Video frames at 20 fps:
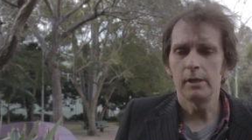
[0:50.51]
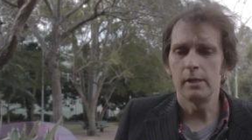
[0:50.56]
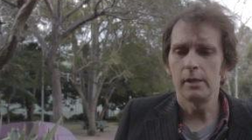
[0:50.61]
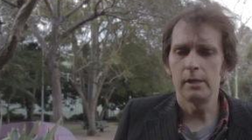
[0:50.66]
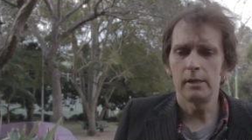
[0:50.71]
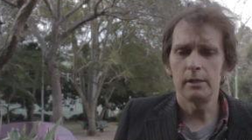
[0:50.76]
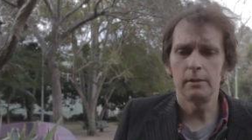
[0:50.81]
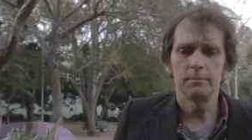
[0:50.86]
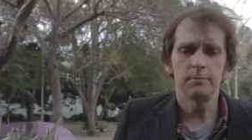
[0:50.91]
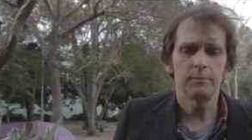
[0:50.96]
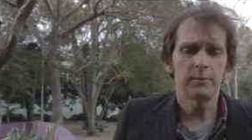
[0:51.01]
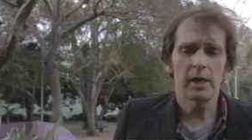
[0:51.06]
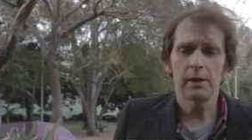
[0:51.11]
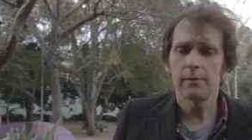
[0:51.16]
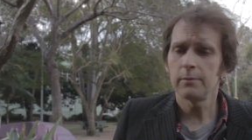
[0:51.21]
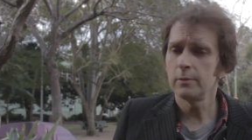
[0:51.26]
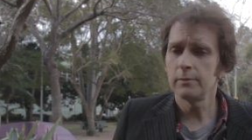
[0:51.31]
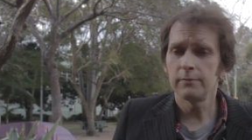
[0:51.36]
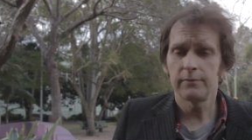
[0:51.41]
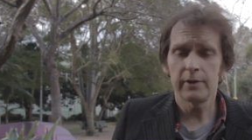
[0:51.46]
um,
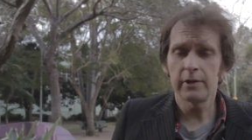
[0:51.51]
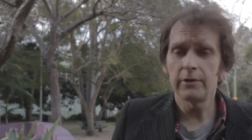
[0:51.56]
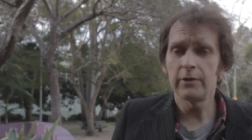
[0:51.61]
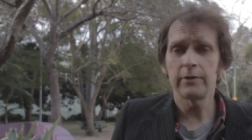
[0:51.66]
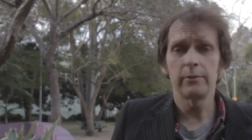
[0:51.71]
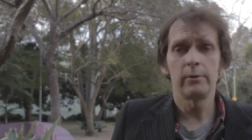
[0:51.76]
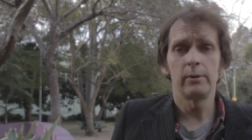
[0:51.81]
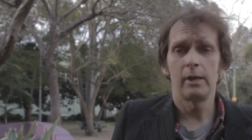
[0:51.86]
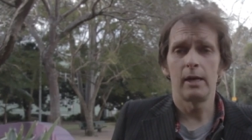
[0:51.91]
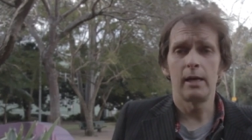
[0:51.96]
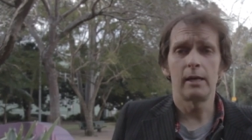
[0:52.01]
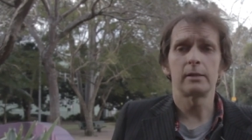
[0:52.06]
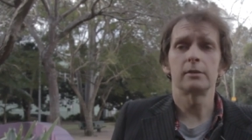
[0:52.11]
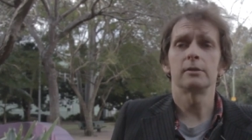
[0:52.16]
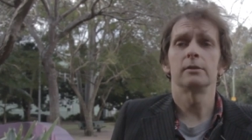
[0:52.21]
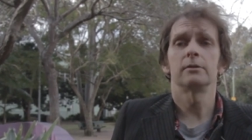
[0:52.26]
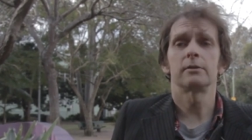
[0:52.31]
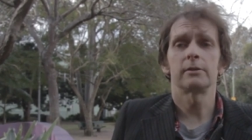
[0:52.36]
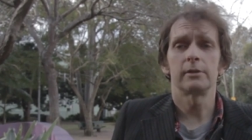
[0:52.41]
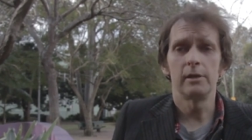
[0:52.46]
they were very
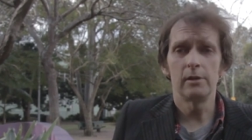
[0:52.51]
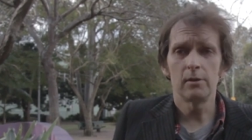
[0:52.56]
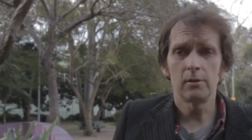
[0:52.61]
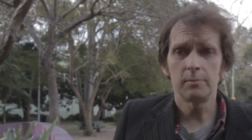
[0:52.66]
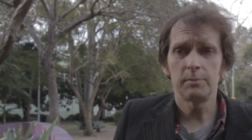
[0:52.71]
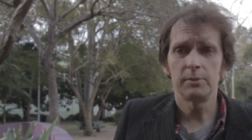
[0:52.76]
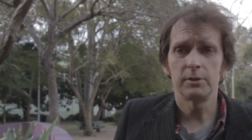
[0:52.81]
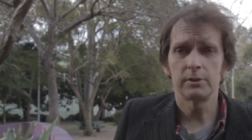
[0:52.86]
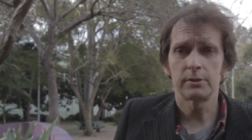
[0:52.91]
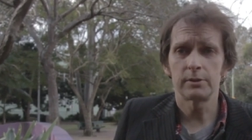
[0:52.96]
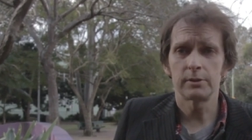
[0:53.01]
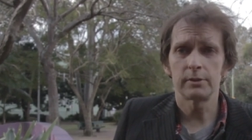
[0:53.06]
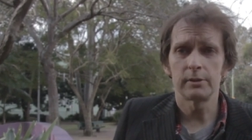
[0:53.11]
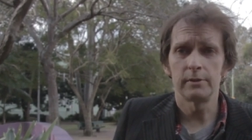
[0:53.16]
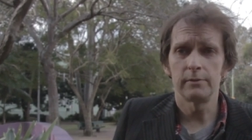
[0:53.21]
reluctant to help us.